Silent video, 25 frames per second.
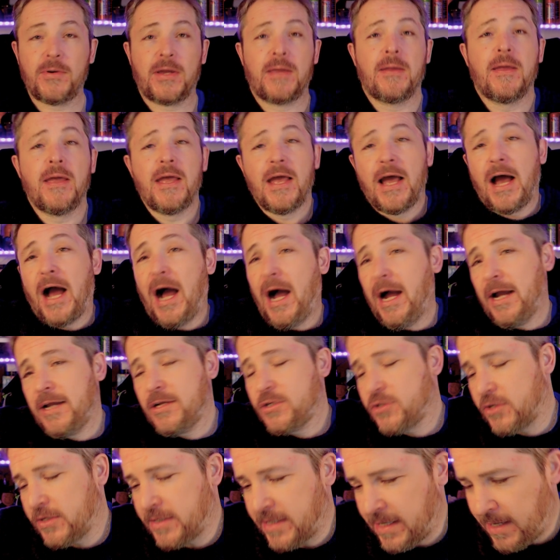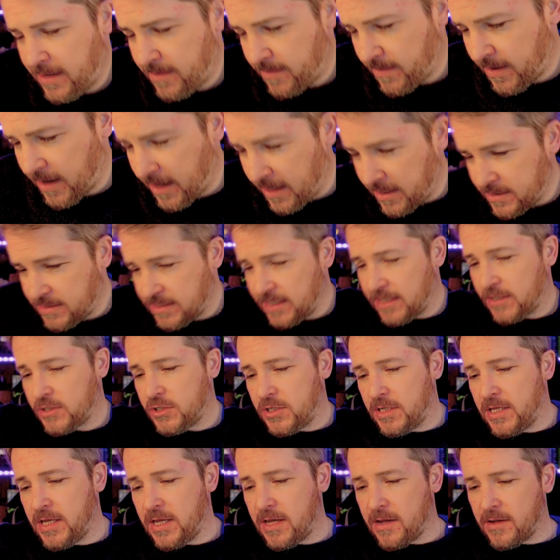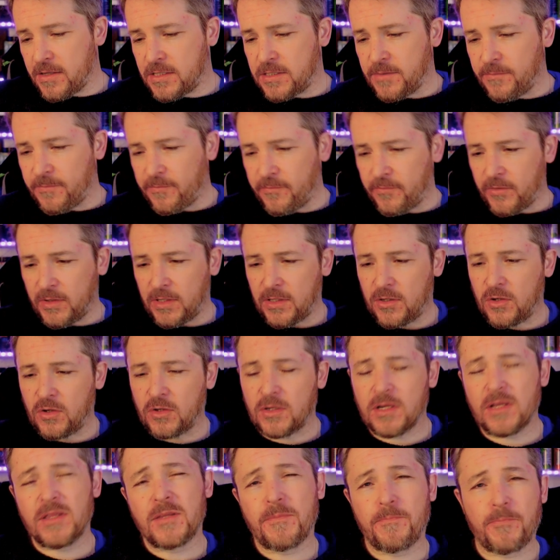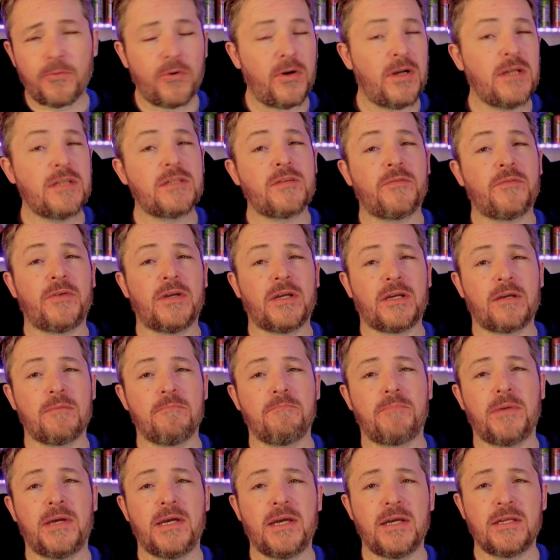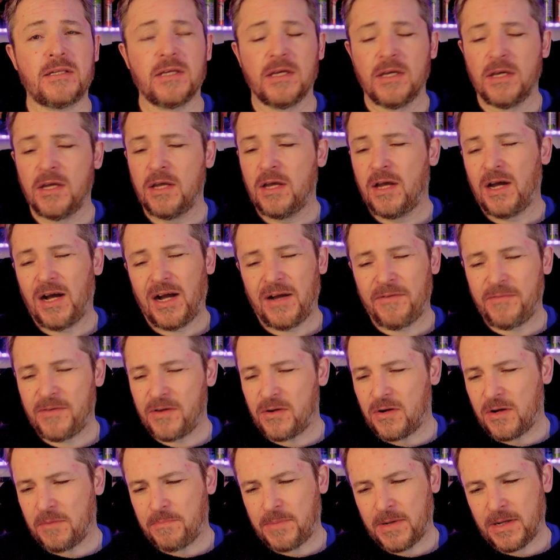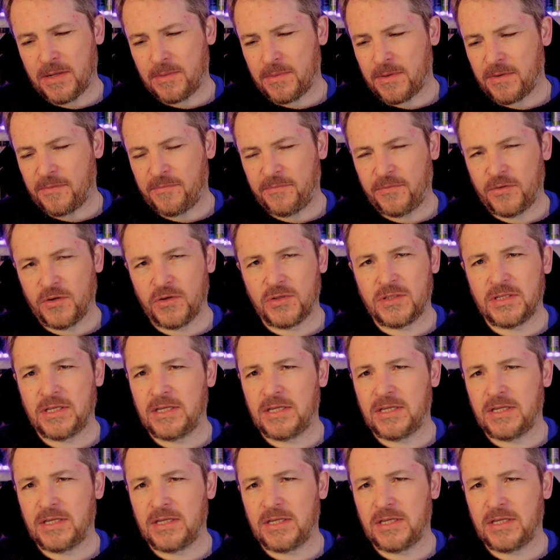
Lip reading: Anyway, I enjoyed that. That's actually something really good. And the price of it compared, I think I paid about